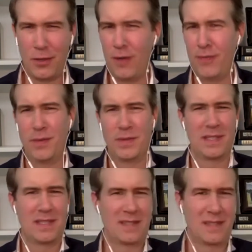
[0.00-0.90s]
COVID
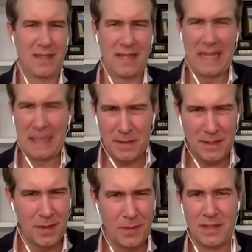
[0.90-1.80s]
resistant,
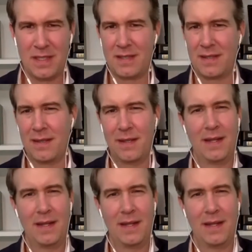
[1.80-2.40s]
Amazon resistant,